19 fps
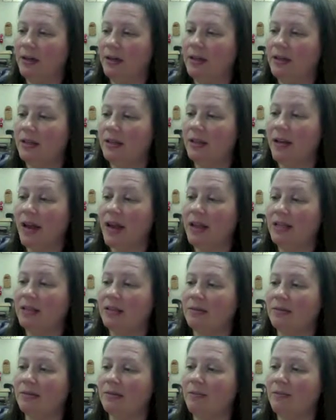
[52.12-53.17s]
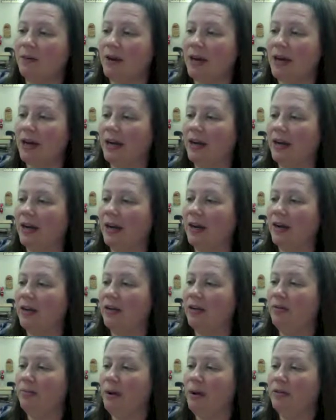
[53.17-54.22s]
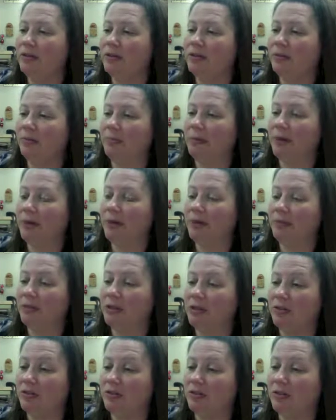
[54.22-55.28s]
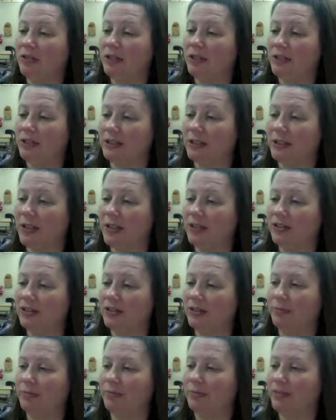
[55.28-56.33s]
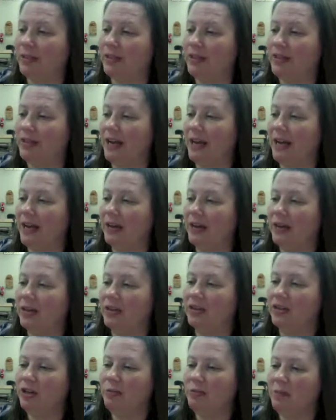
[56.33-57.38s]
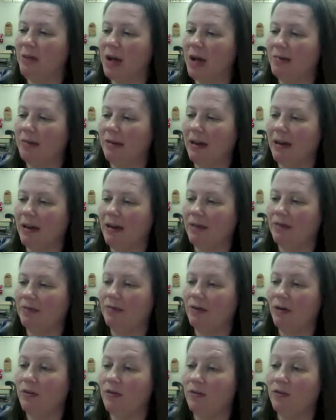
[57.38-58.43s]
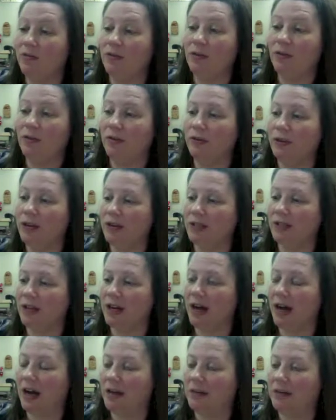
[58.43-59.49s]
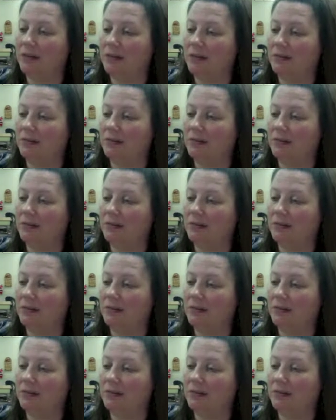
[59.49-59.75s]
The next morning, a new poster appeared in Mr. Flores' classroom. It said, "Don't bug me. Vote for Lucas Cox."